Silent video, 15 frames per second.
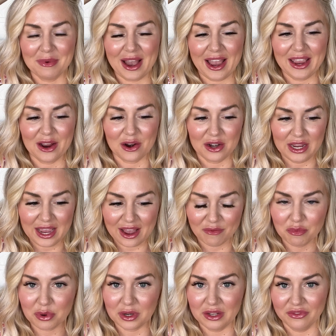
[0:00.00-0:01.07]
I already have
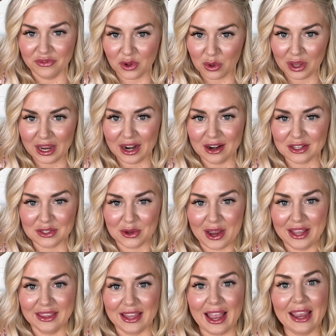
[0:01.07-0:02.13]
pretty full hair, so
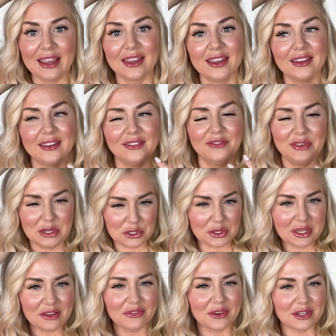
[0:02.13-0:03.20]
I like
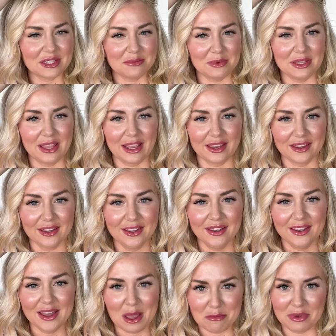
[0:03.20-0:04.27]
visually for it to be like
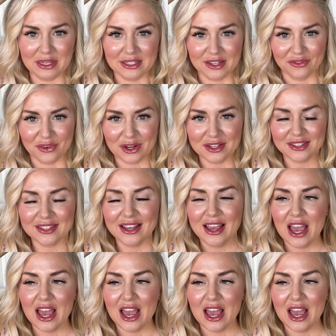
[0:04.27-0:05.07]
a big difference,